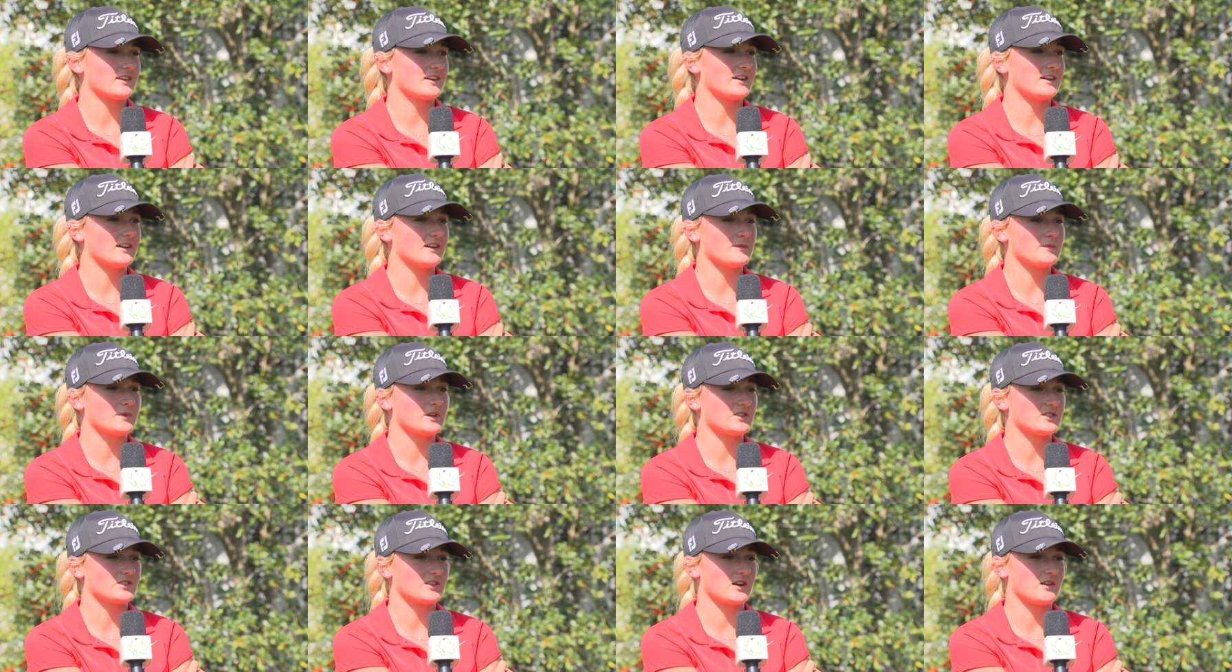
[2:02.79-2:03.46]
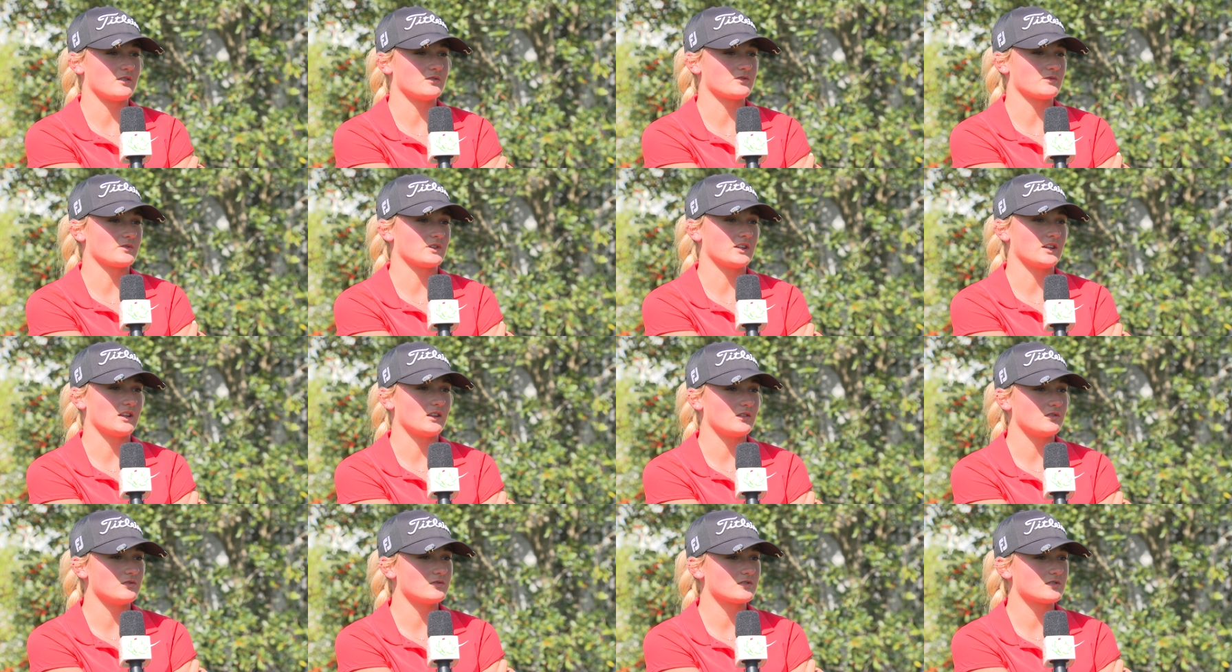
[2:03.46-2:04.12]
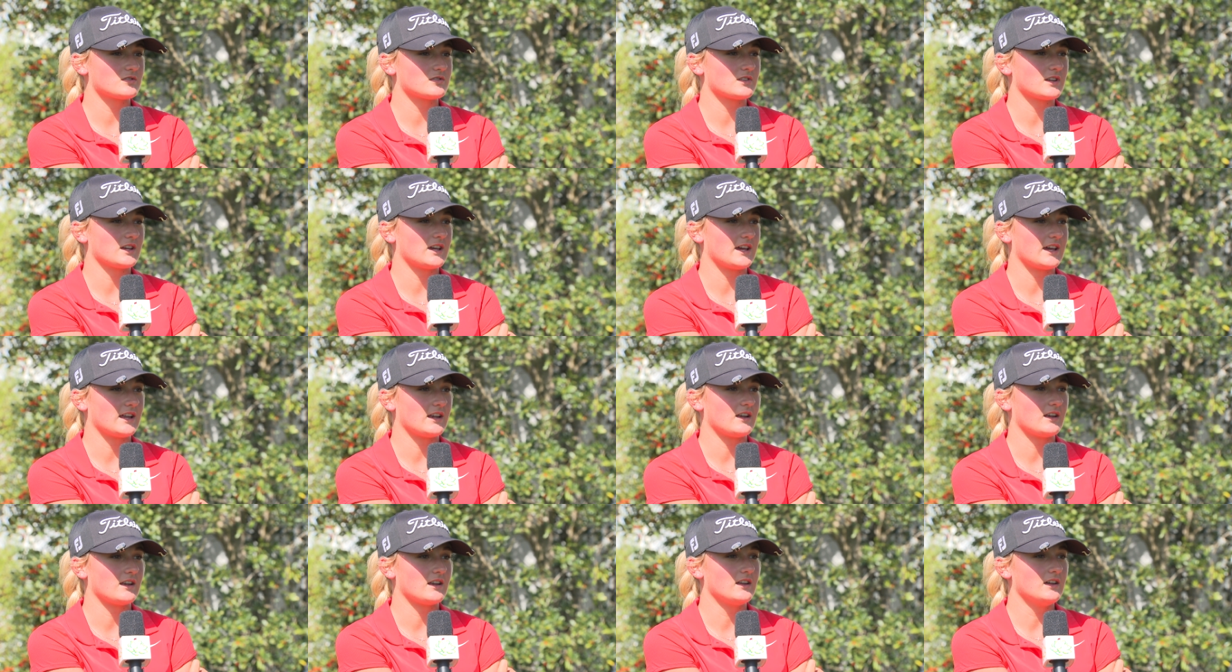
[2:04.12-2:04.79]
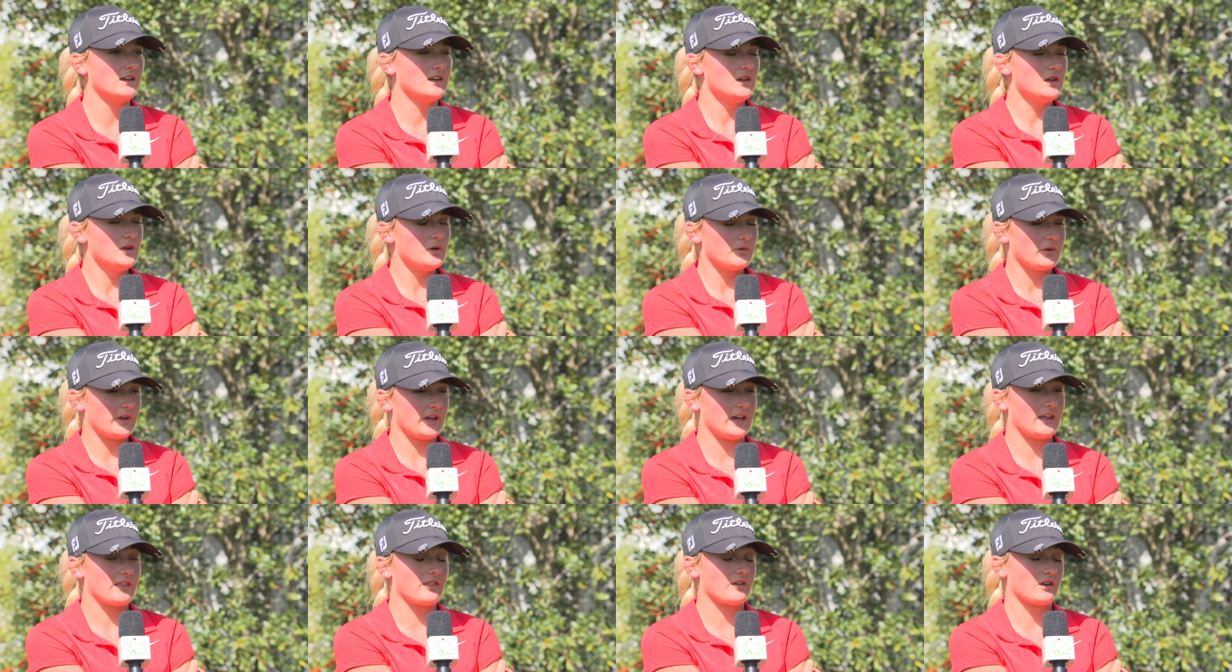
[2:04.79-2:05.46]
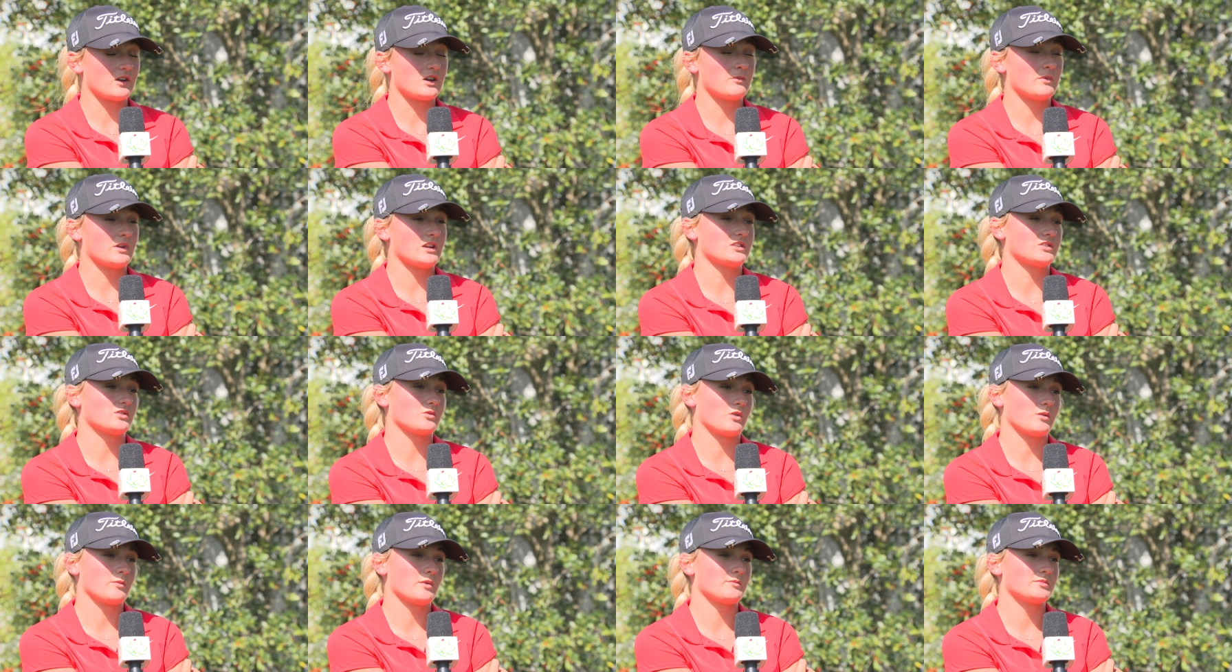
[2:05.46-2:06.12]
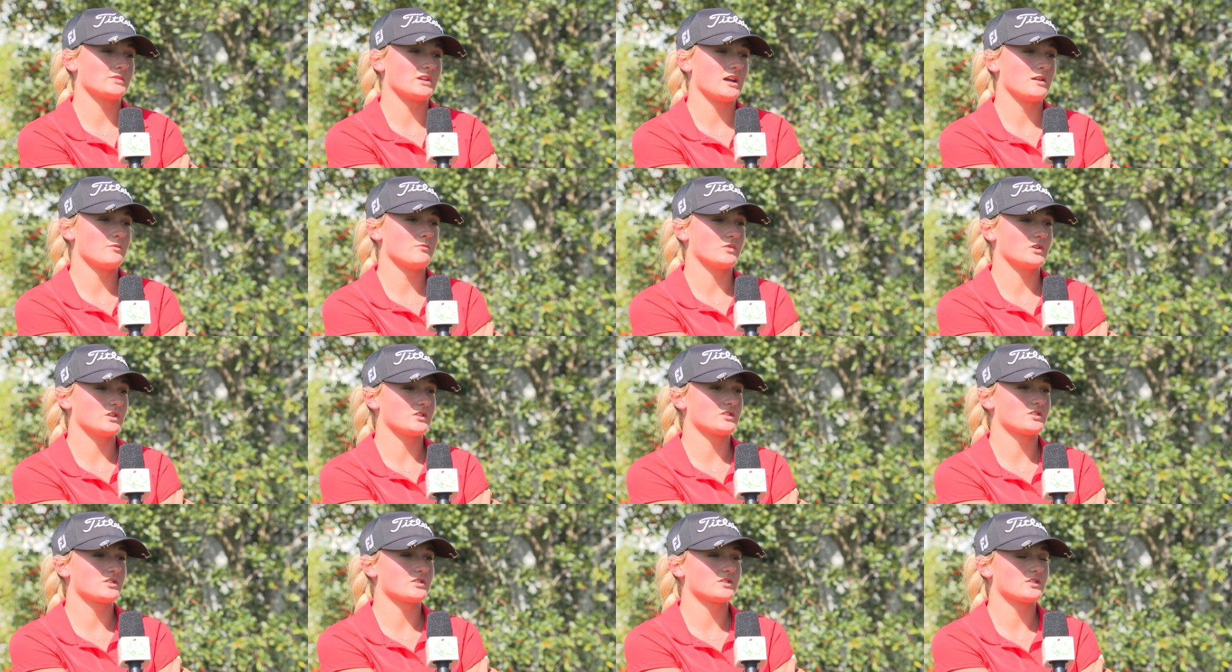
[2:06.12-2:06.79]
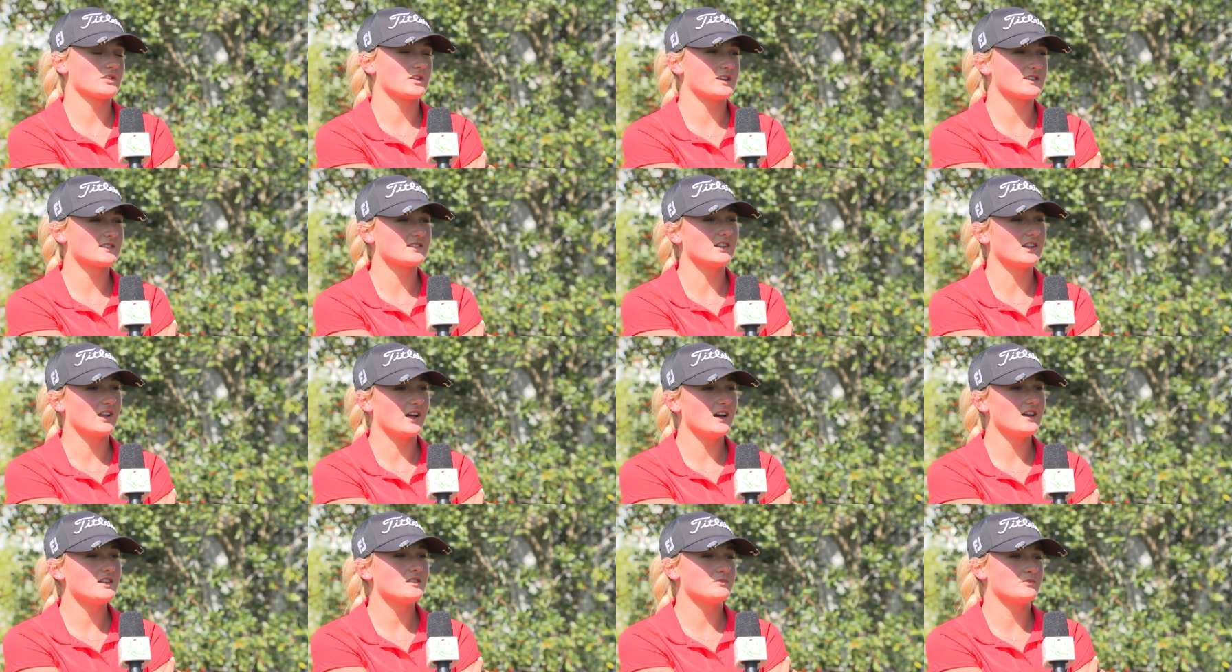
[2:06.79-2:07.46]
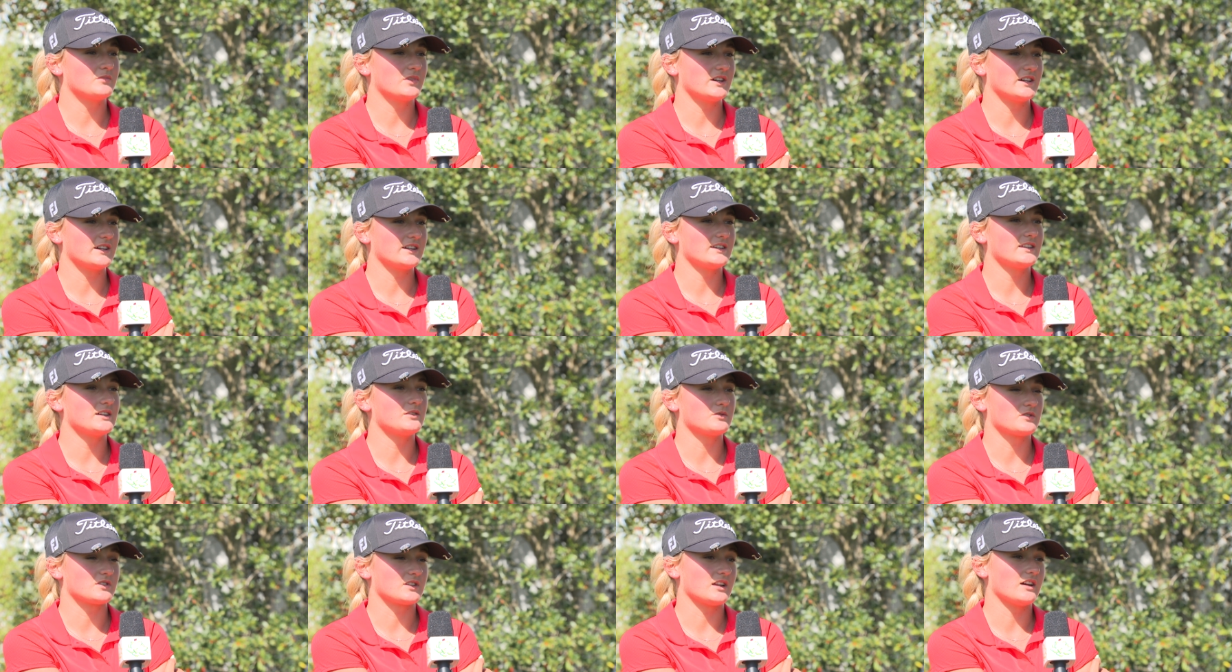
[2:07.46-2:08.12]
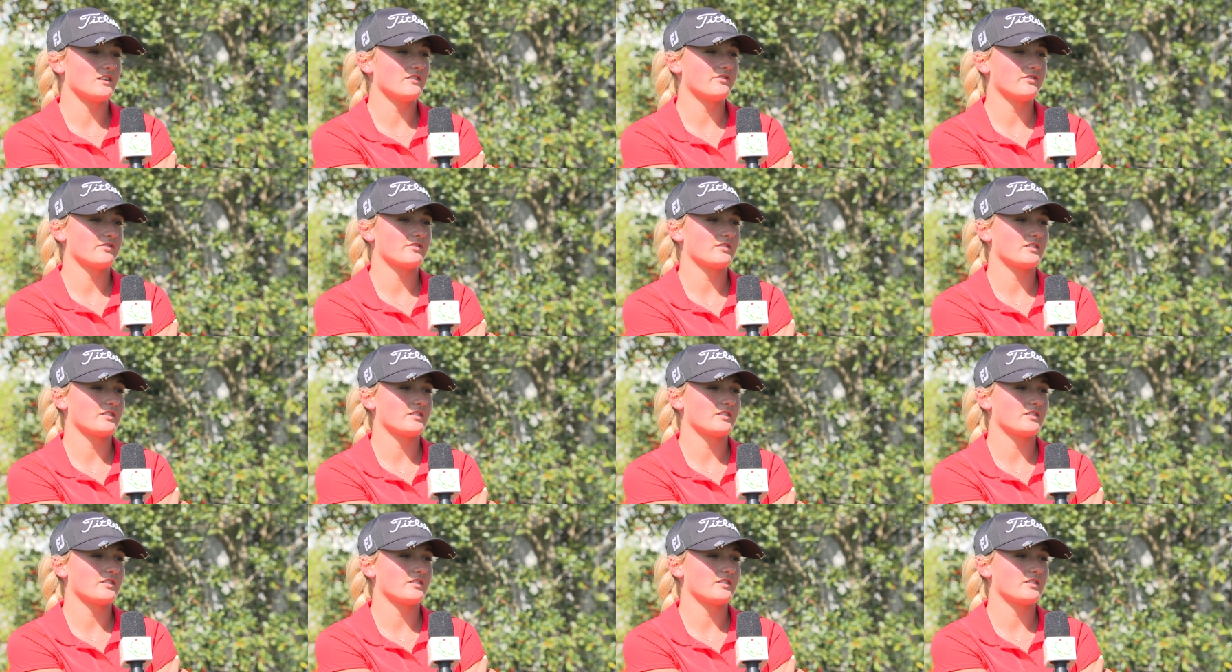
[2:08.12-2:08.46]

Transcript: Uh, made sure I was really loose, and we had 30 minutes of warm-up time, which isn't a lot, but it was enough.